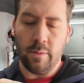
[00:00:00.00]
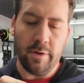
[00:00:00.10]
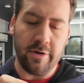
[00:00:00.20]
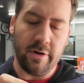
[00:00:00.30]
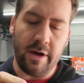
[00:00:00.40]

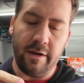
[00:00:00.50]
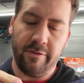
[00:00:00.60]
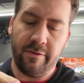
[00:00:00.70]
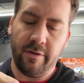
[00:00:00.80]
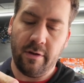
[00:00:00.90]
with your
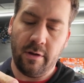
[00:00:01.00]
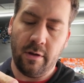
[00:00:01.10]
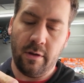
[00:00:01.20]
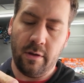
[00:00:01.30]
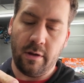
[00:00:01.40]
knife
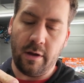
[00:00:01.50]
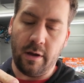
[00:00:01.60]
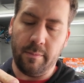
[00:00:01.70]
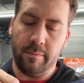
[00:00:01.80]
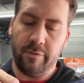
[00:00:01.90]

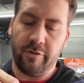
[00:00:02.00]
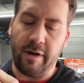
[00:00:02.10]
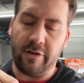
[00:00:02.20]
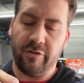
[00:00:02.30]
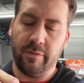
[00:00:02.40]
um,
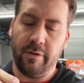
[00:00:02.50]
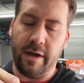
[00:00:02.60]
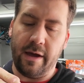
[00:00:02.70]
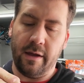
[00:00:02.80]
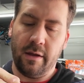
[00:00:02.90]
scratch through
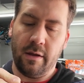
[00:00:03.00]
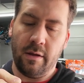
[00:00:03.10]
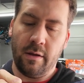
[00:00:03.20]
that.